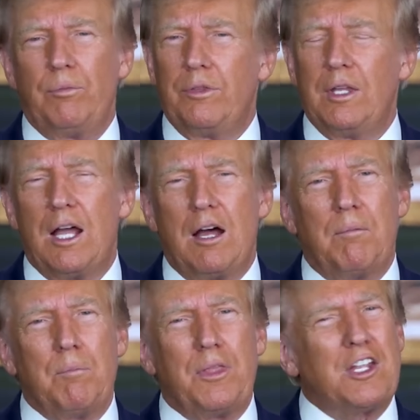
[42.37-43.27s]

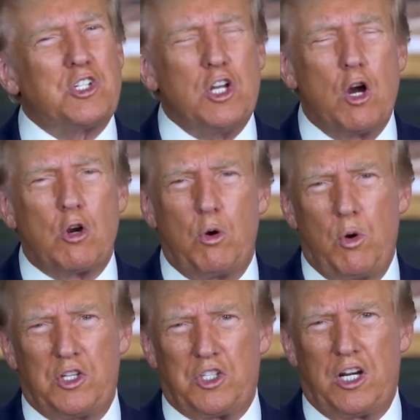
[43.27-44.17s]
Now, there's no
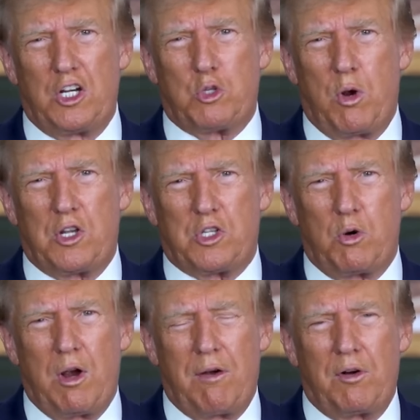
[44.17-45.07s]
coincidence
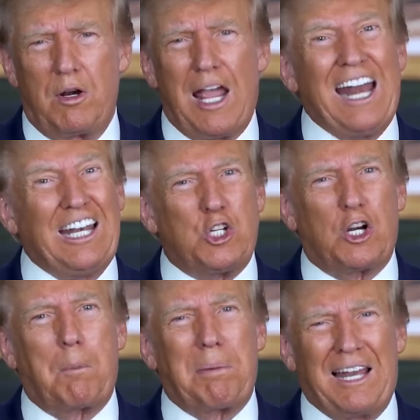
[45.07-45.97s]
whatsoever, and he
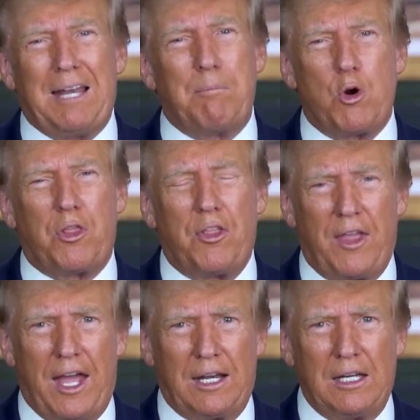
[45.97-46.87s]
took plenty more than
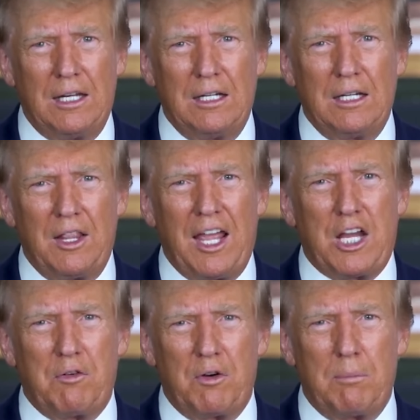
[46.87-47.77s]
that.
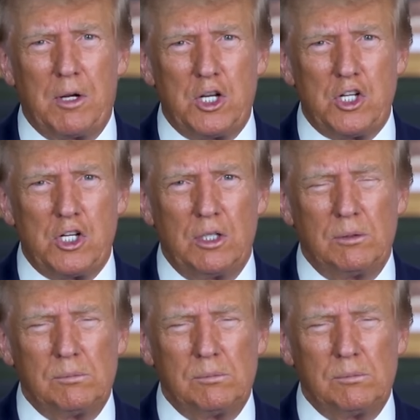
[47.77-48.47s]
Thank you very much.